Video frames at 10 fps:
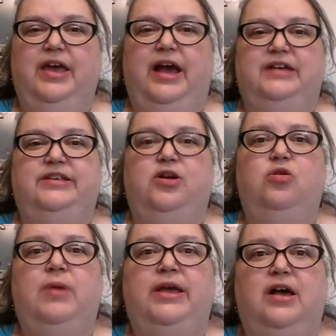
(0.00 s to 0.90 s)
I said,
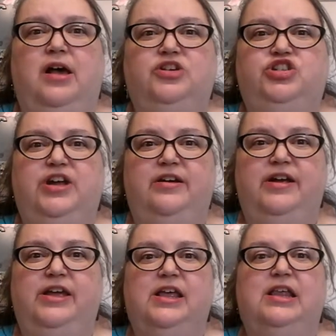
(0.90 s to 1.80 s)
"Oh my gosh,
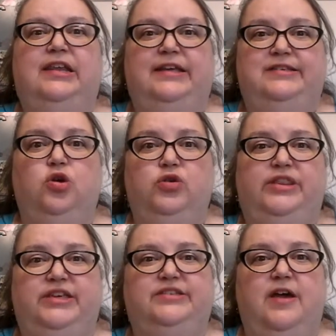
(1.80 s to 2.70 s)
Terry, let's go
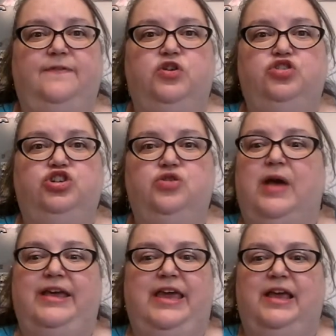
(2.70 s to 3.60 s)
get this off your shoe.
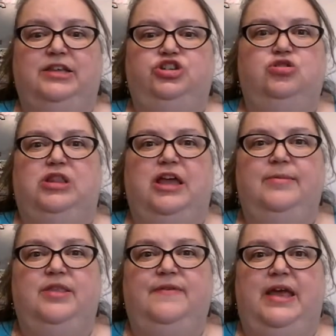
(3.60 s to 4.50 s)
I can't let you
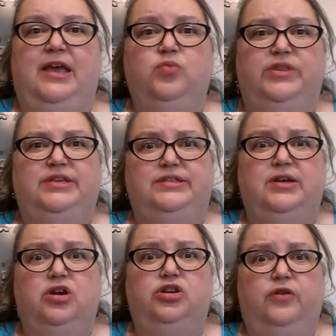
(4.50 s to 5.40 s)
climb in the van with
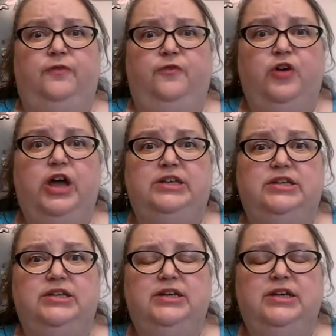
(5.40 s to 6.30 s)
this on your
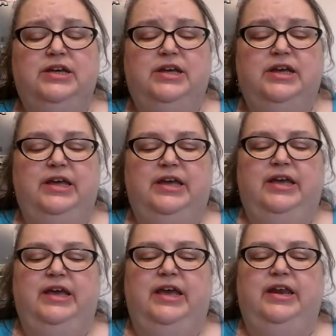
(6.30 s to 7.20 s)
foot."
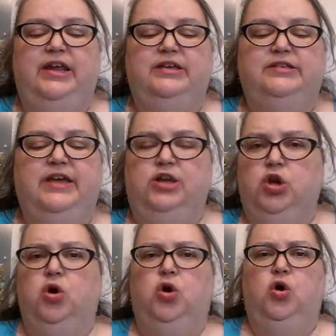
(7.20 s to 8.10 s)
And he's like,
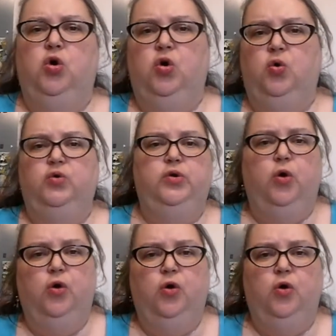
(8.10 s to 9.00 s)

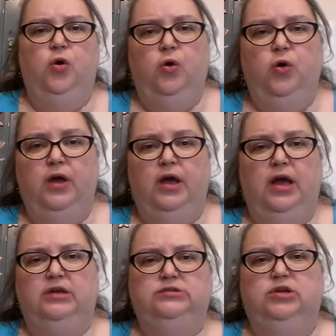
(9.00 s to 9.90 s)
no,
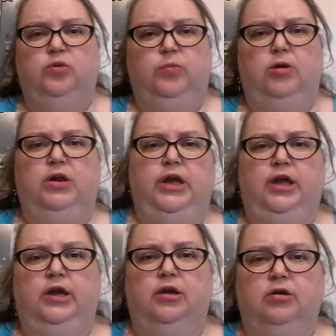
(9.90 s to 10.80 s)
I can go
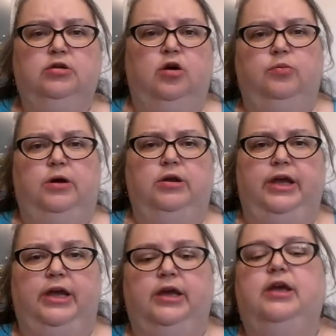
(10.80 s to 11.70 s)

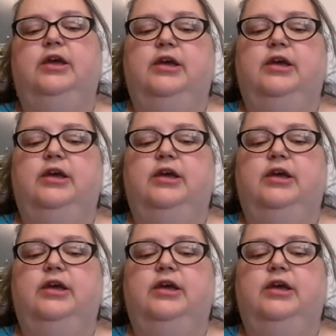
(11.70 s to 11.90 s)
bowling.